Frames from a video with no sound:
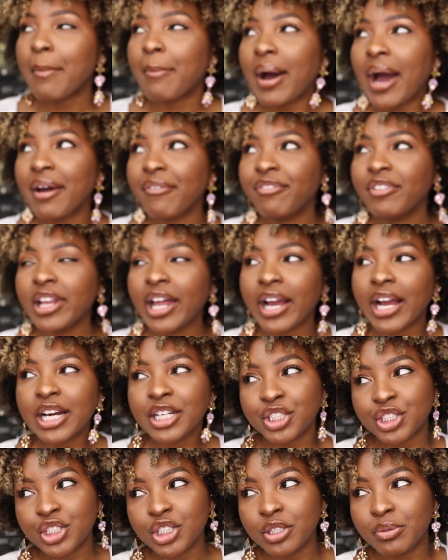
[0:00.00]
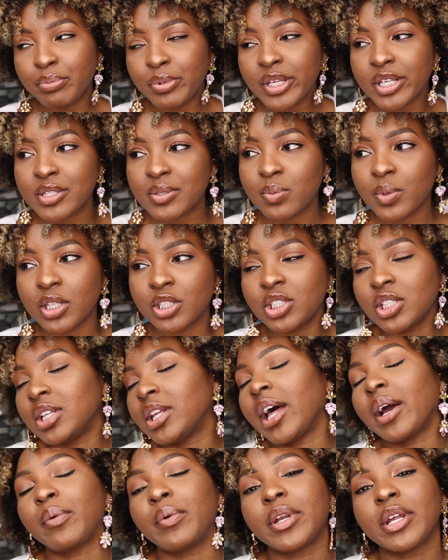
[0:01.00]
but I feel like I should be, especially
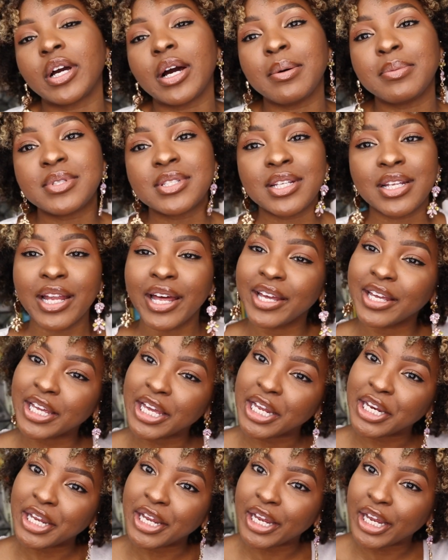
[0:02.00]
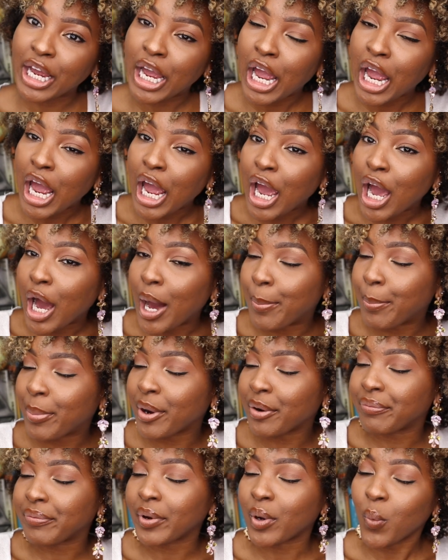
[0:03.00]
like when it comes to like getting a
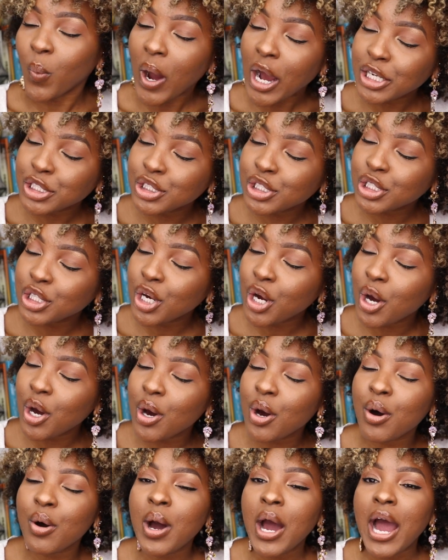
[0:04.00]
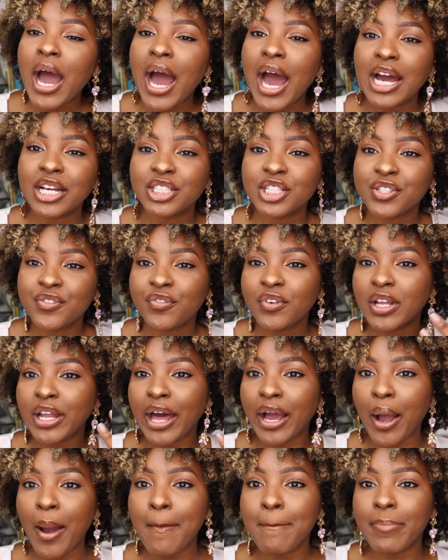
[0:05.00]
perfect wash and go. I just feel
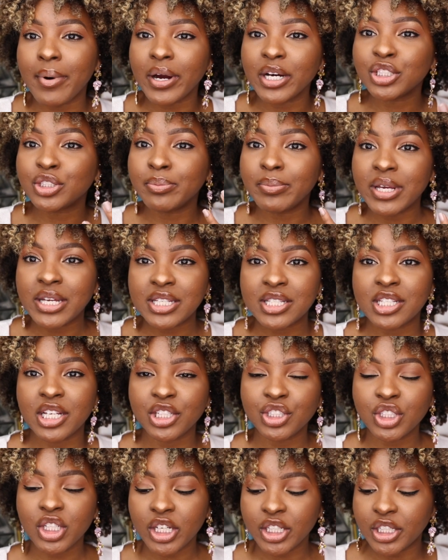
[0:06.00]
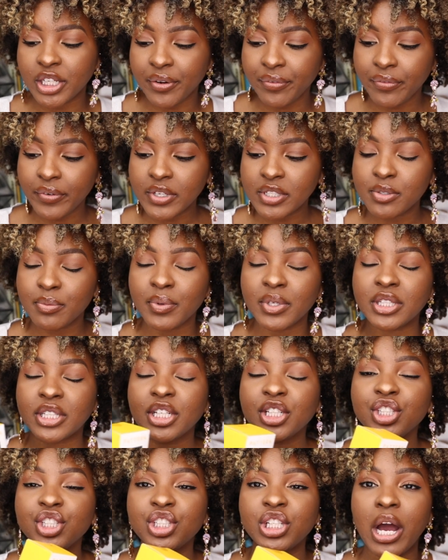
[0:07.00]
like a brush makes such a difference, but
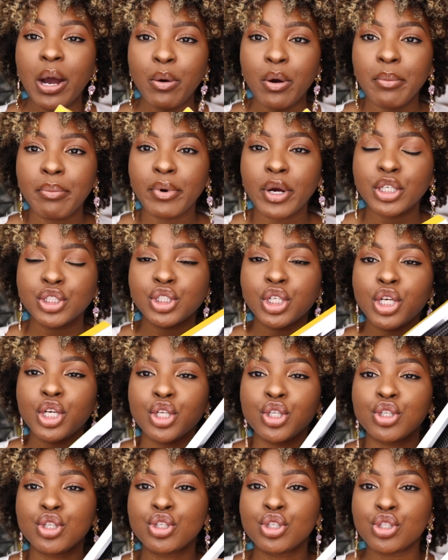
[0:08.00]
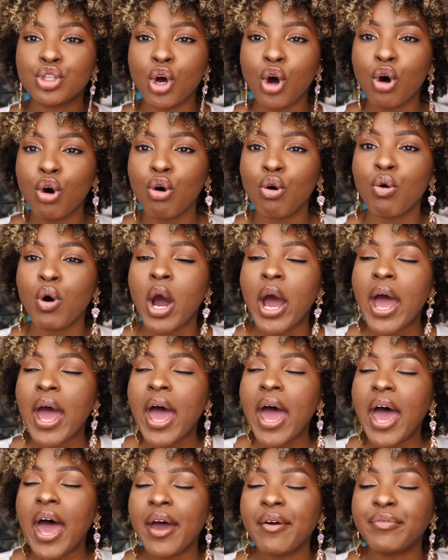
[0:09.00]
this shower brush is so
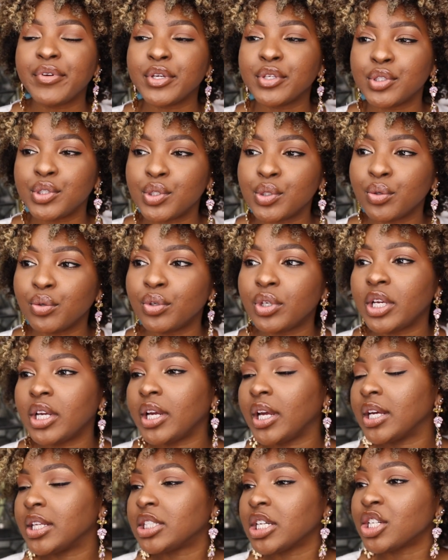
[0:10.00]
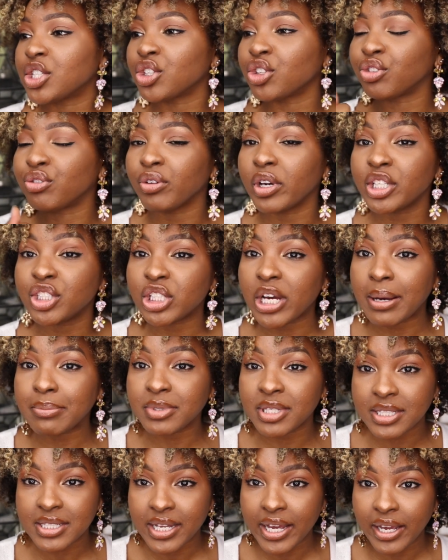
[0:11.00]
heavy duty. It does a great job
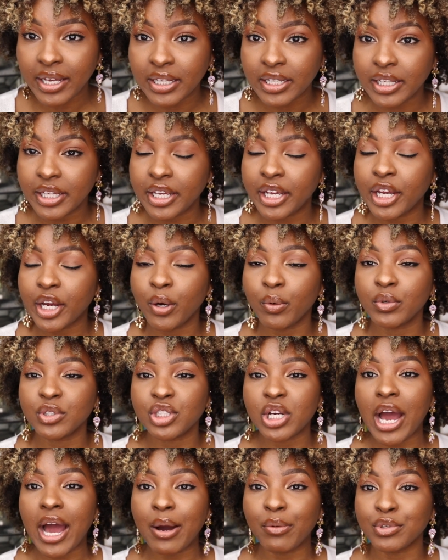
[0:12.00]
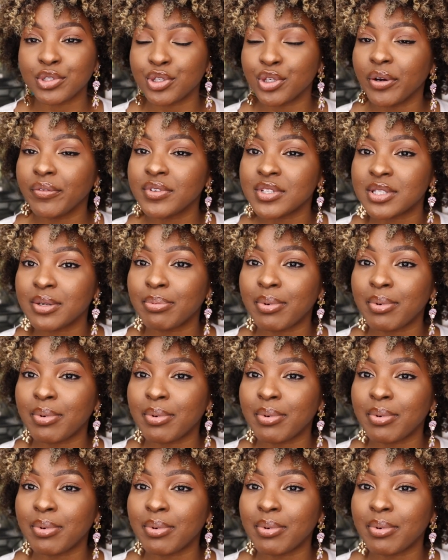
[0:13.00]
detangling hair, which I was nervous